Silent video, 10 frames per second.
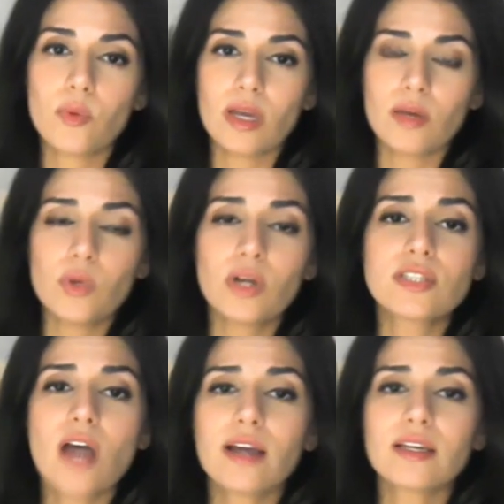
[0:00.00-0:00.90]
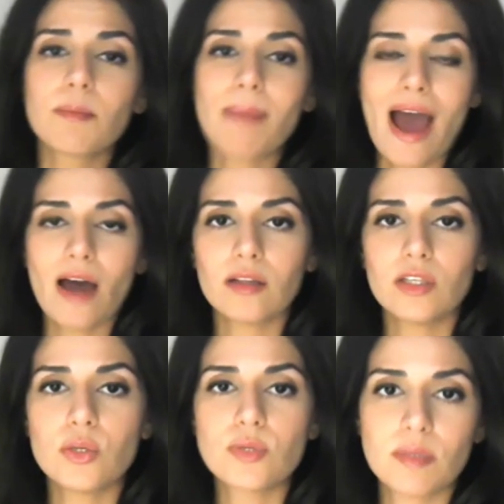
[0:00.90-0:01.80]
we were talking about
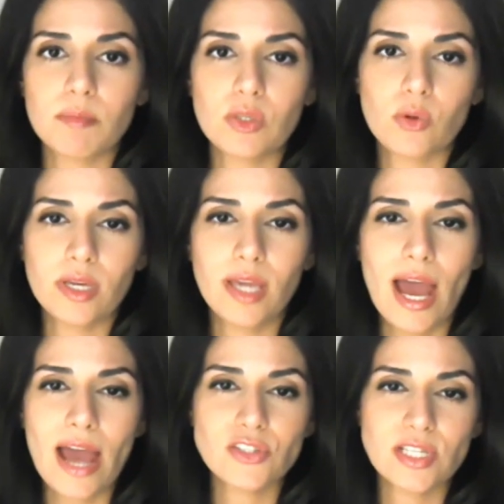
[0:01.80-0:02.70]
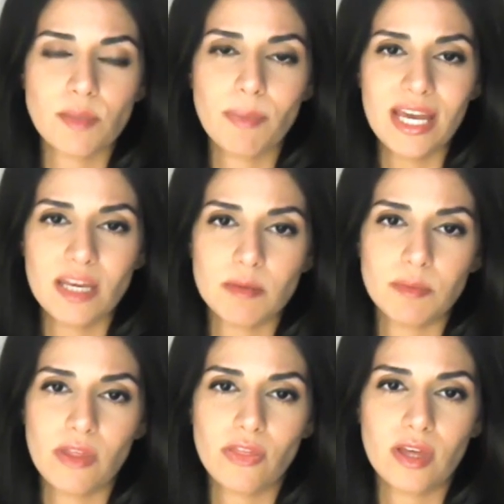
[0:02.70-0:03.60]
using Bitcoin Cash as a payment
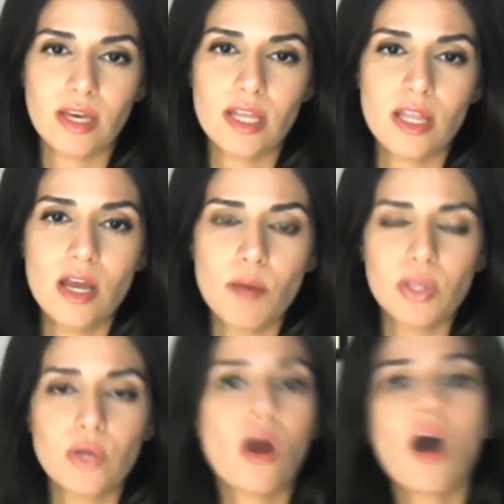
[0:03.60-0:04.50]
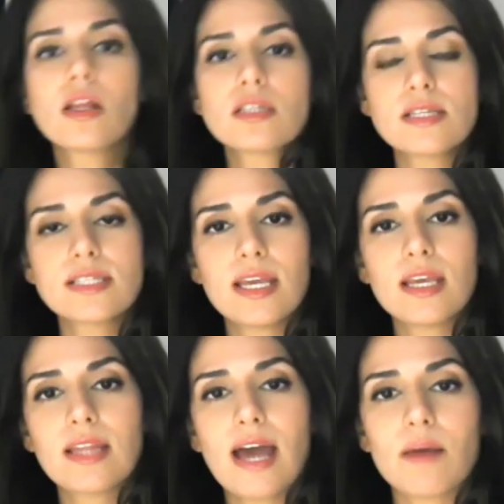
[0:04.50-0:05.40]
method, but you're also
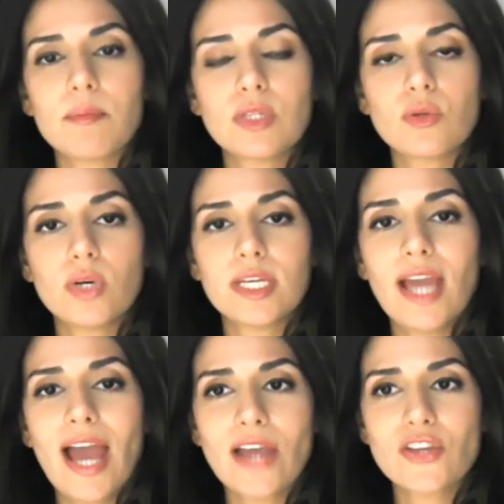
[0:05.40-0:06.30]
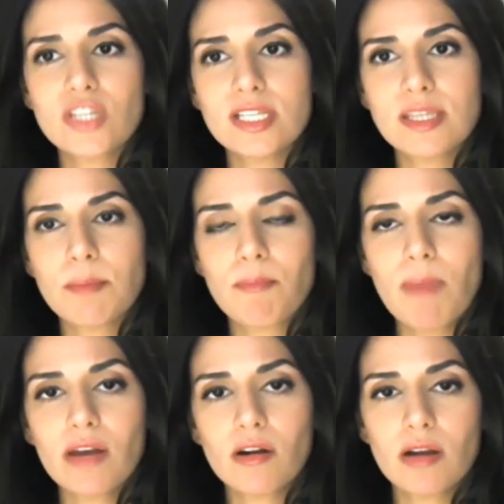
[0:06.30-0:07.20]
saying that Bitcoin Cash is a
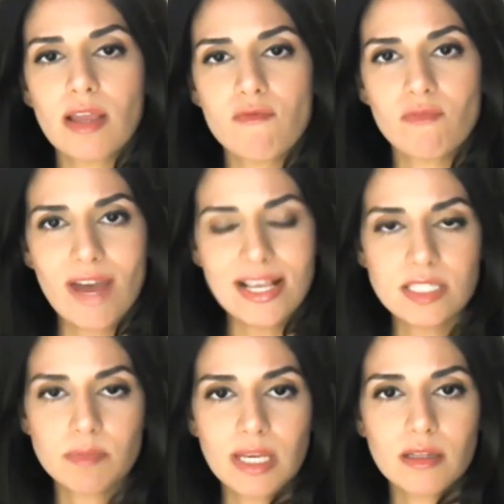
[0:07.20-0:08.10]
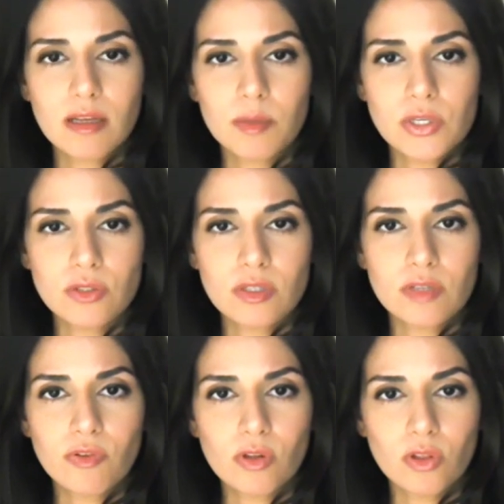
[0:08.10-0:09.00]
better investment opportunity
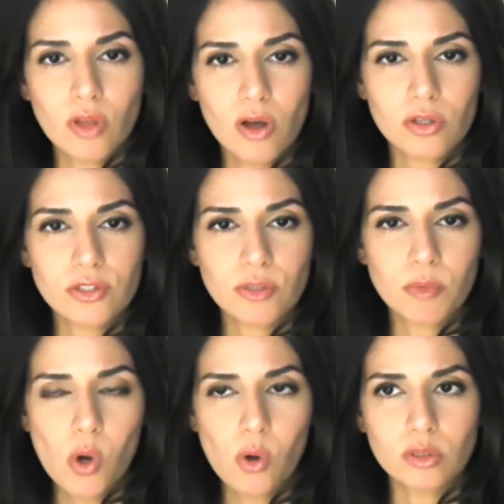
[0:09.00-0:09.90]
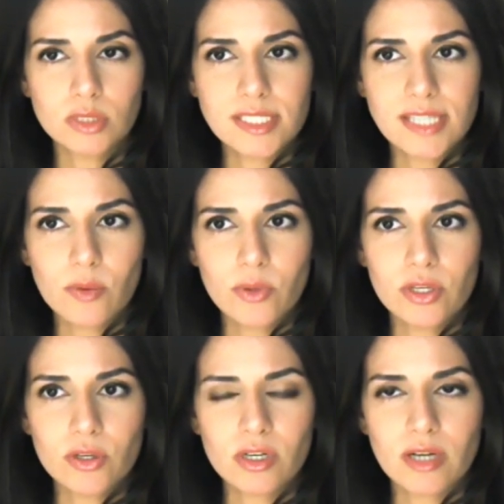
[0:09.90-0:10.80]
for a longer term hold. Is that what
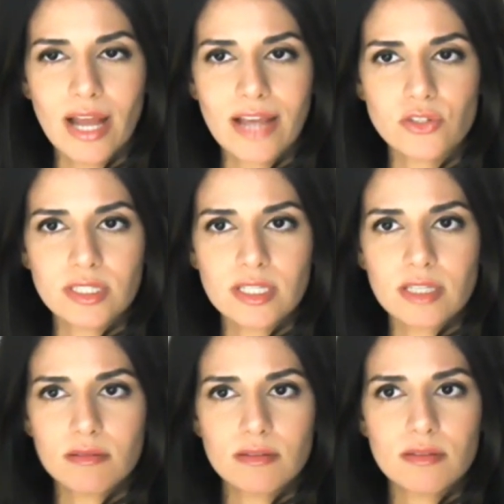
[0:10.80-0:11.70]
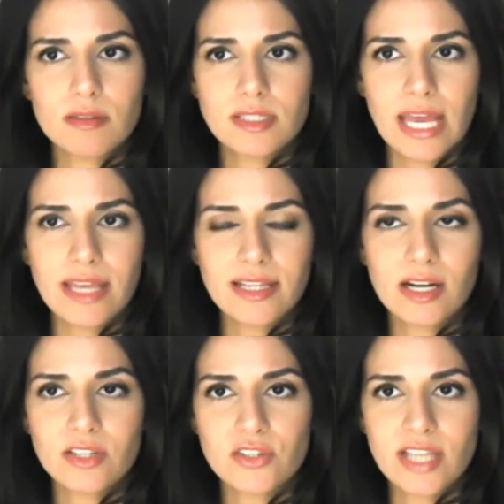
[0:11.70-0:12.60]
you're actually saying? Did
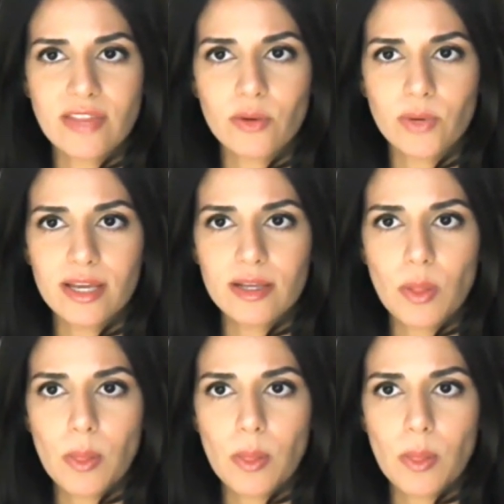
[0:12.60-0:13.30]
I understand that right?